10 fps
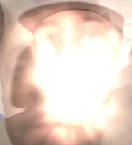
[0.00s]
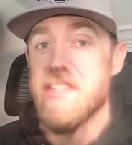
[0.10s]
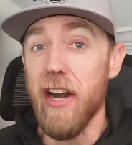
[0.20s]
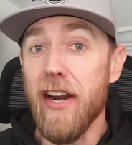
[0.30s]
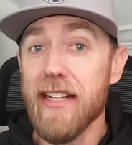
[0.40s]

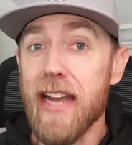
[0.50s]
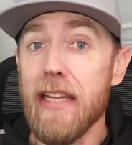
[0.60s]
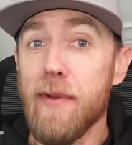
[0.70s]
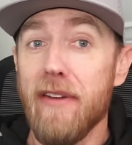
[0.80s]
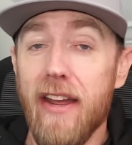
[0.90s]
Saturday's high
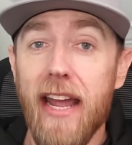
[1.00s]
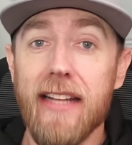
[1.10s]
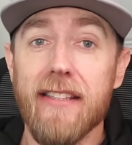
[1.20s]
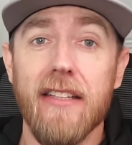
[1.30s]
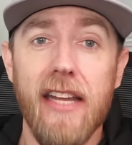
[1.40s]
limit event
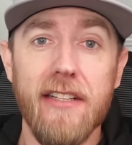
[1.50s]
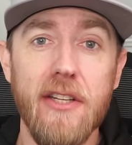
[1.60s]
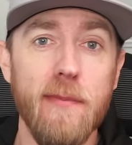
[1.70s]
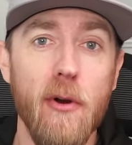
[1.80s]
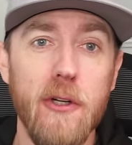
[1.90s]
at the
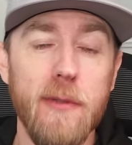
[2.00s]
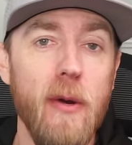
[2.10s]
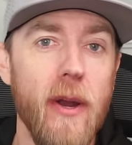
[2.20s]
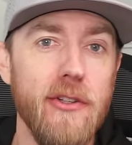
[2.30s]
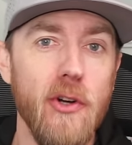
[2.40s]
Texas Motor
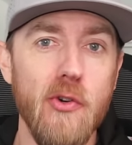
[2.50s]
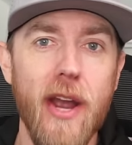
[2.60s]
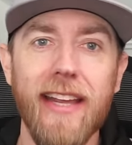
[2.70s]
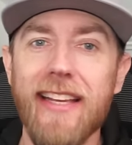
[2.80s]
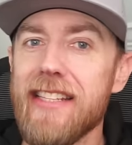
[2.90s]
Speedway Dirt
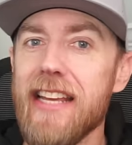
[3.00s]
Track is